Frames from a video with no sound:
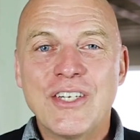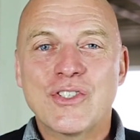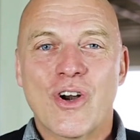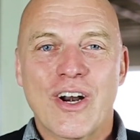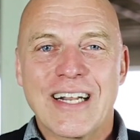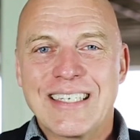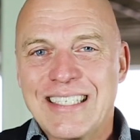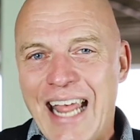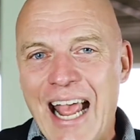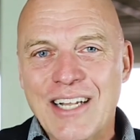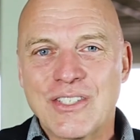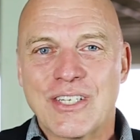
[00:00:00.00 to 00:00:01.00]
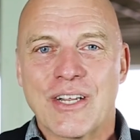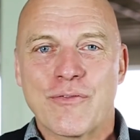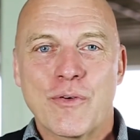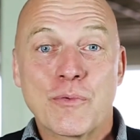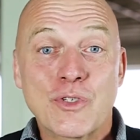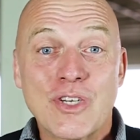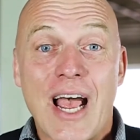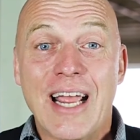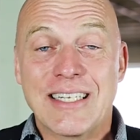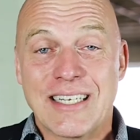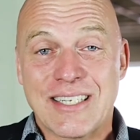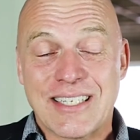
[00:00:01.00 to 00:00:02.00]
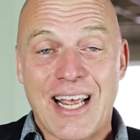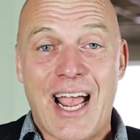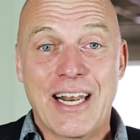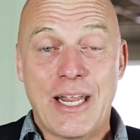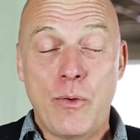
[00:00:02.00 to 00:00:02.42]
started dancing from side to side.